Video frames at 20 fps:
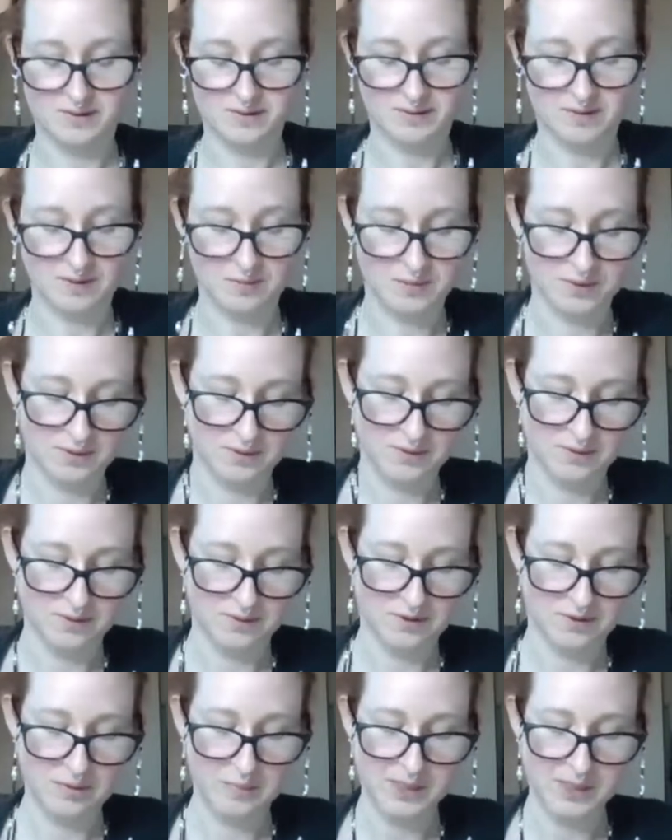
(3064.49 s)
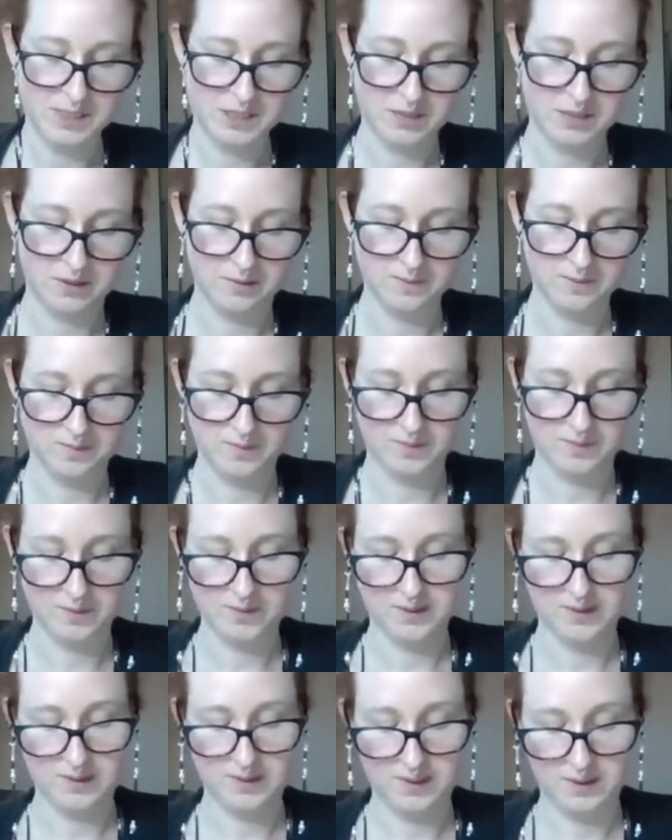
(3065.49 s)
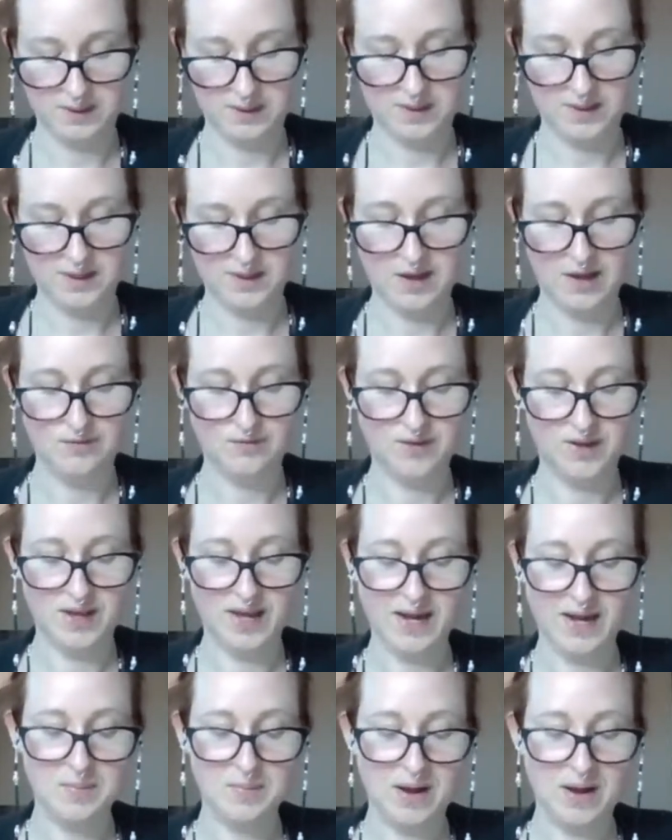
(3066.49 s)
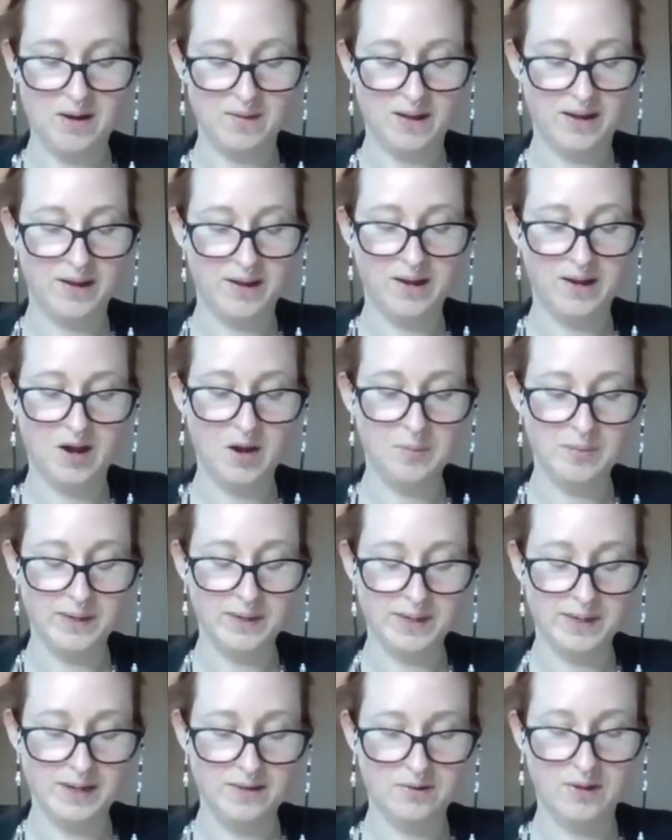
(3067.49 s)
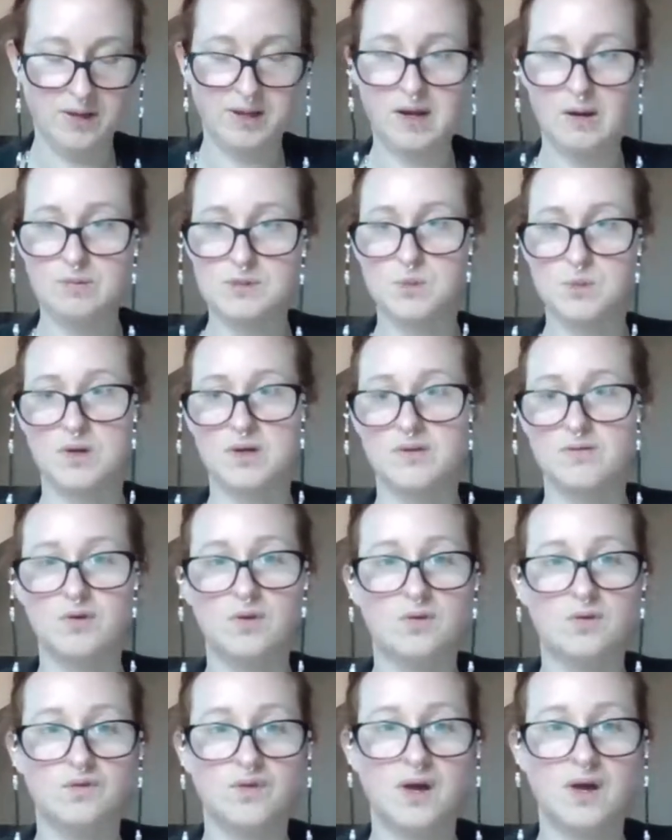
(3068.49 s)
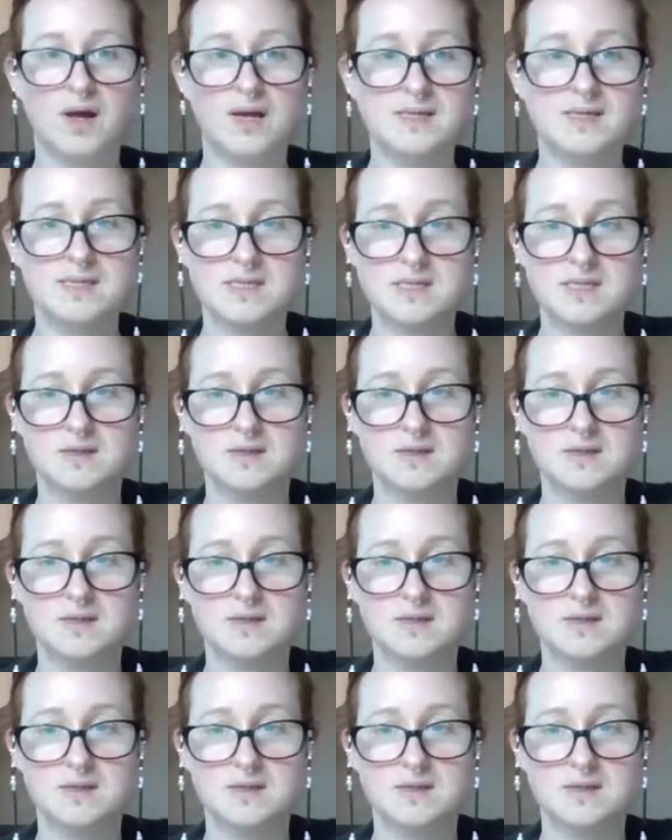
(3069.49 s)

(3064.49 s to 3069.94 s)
Simon. Oh, bless you. I forget about that. I can't believe like I was one of your first.